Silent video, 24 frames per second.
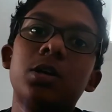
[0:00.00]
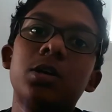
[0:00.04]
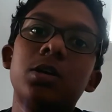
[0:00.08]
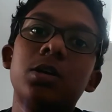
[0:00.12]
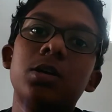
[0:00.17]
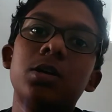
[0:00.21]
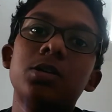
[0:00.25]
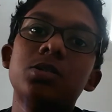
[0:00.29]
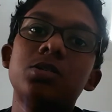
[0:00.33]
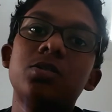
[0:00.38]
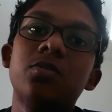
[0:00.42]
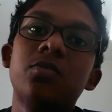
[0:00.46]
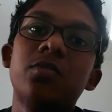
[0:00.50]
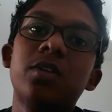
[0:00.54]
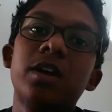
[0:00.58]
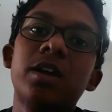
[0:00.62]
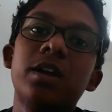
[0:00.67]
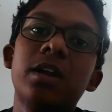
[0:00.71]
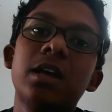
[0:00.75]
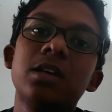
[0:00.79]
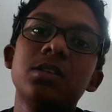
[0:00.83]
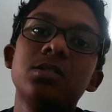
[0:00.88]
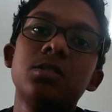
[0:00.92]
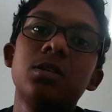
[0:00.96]
is
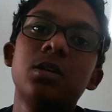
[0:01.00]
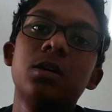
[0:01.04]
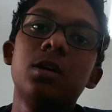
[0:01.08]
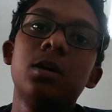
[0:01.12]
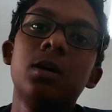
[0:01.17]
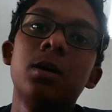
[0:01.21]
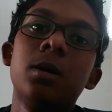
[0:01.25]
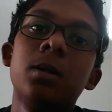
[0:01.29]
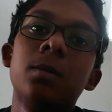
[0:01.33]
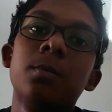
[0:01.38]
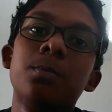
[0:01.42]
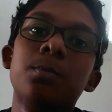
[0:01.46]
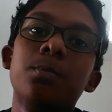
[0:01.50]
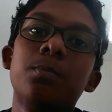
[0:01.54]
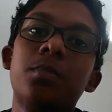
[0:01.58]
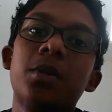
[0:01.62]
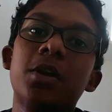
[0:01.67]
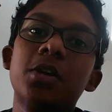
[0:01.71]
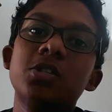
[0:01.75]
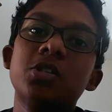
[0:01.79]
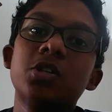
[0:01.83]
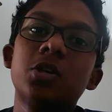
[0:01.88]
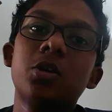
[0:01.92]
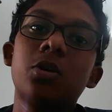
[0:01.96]
defined as the
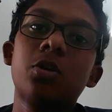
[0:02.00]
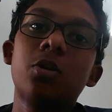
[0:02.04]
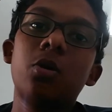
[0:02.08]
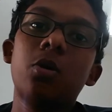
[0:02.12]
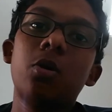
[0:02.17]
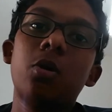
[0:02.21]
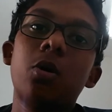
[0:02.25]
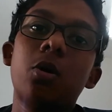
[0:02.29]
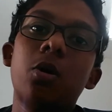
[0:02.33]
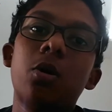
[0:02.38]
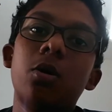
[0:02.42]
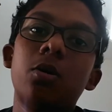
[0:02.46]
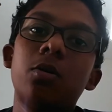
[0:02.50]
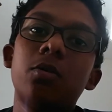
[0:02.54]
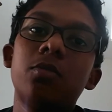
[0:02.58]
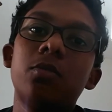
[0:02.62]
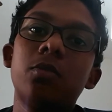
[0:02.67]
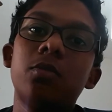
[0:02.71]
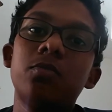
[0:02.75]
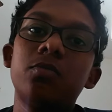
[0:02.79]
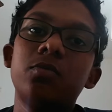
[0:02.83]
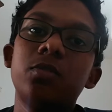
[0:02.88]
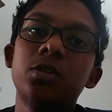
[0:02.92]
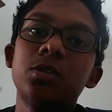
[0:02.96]
pressure of
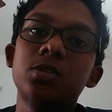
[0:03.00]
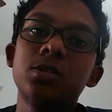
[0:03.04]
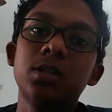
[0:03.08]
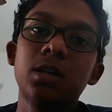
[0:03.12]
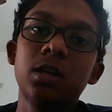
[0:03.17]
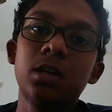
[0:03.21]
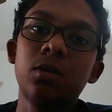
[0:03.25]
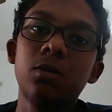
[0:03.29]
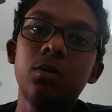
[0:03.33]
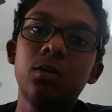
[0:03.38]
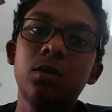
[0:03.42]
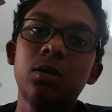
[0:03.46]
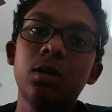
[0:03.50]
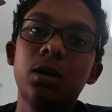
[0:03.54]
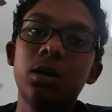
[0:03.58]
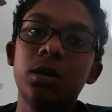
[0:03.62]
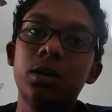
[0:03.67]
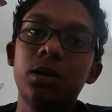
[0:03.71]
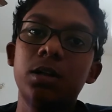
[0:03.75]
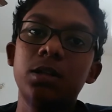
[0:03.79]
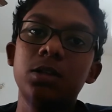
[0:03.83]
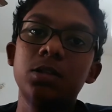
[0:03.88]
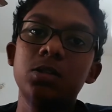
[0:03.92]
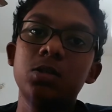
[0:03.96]
the cell
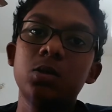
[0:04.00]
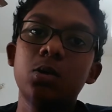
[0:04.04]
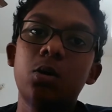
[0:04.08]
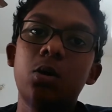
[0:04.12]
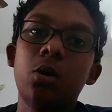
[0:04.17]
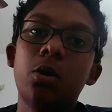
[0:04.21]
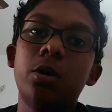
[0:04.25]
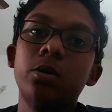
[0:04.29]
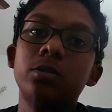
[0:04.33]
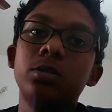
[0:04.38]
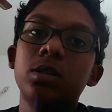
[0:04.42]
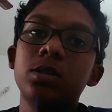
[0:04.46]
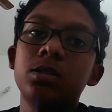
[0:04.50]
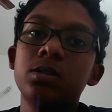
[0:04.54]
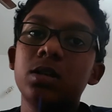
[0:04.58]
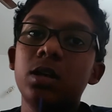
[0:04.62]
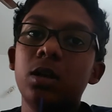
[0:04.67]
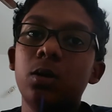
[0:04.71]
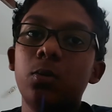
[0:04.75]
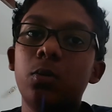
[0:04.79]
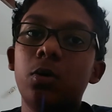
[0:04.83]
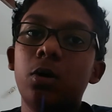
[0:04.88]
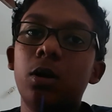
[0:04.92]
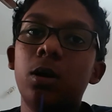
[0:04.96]
contents on the
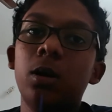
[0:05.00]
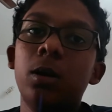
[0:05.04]
cell wall,